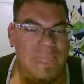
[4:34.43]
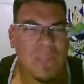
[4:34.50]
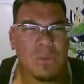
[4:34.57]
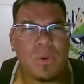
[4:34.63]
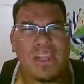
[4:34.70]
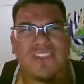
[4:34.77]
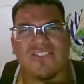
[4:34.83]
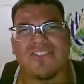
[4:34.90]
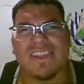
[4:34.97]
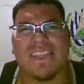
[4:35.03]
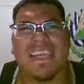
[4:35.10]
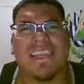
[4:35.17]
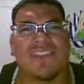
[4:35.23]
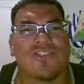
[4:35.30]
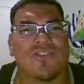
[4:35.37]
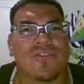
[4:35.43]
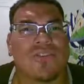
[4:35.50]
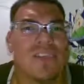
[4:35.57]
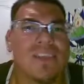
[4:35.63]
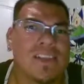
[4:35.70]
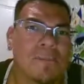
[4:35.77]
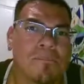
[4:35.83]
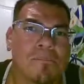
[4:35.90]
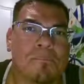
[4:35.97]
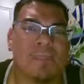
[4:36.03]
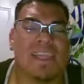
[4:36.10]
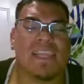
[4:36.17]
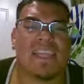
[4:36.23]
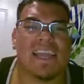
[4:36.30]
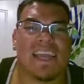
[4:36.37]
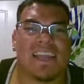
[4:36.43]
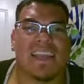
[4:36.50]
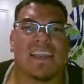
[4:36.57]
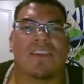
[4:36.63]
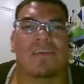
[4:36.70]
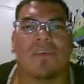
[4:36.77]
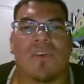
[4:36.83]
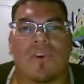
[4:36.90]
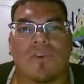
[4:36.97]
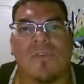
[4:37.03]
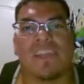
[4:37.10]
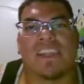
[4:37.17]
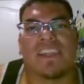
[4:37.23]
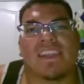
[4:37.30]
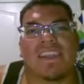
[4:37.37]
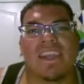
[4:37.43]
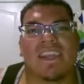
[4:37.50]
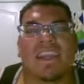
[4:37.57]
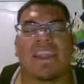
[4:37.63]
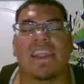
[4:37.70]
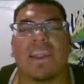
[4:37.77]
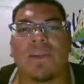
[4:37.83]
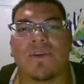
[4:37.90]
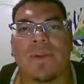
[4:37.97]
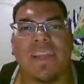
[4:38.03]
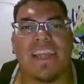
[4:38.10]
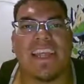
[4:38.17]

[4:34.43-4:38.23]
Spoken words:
which they shouldn't be getting involved in. They're an